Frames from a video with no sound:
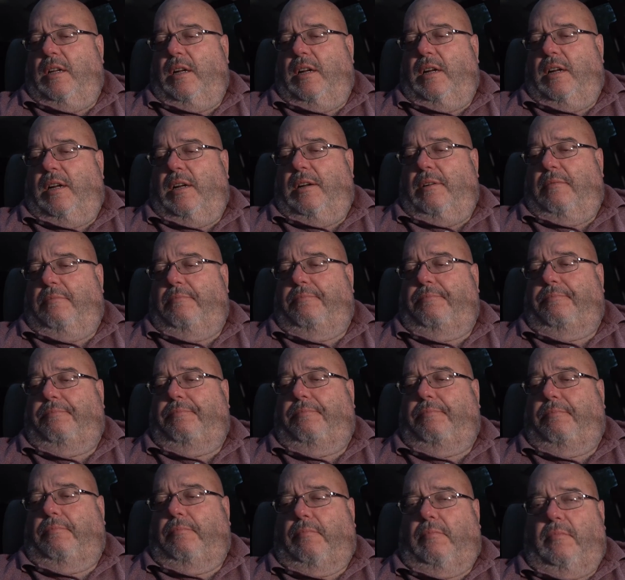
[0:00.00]
Um,
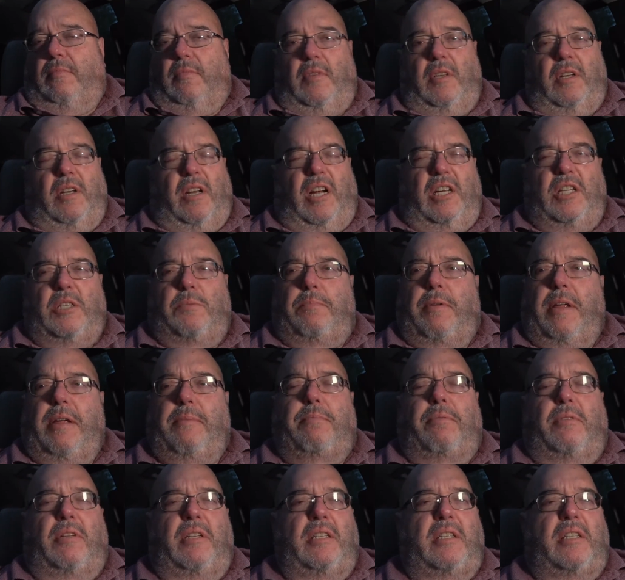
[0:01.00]
nice
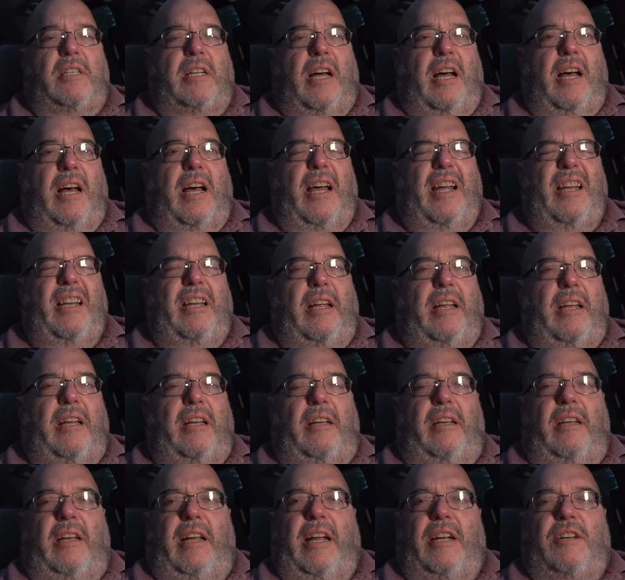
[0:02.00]
people inside.
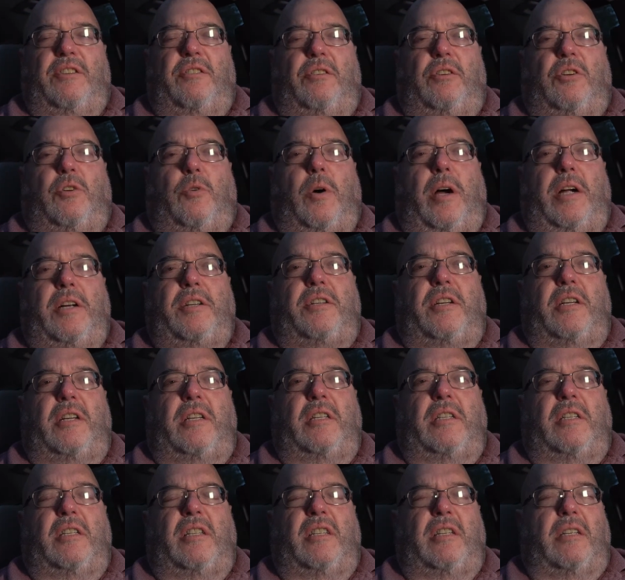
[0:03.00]
They answered
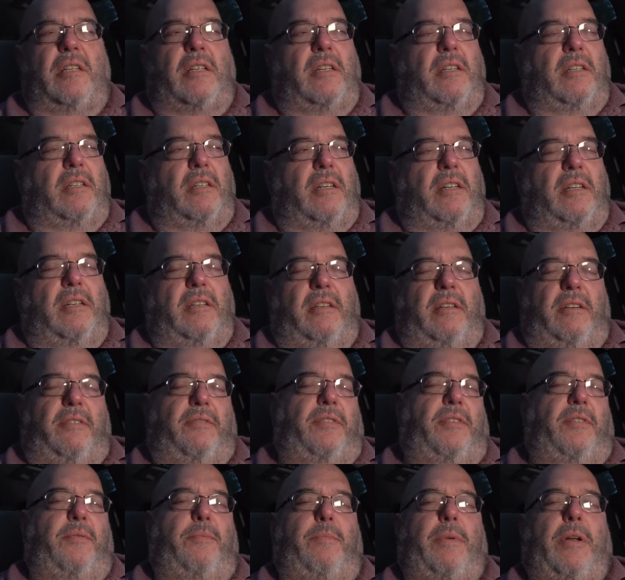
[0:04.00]
questions.
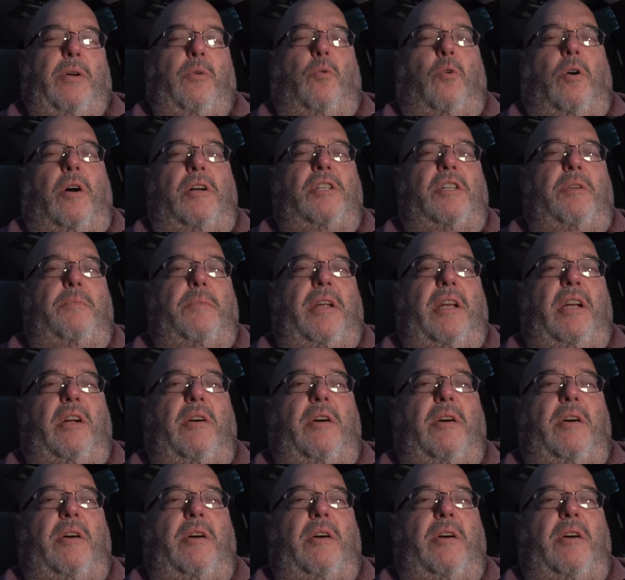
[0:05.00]
If you've been watching me, you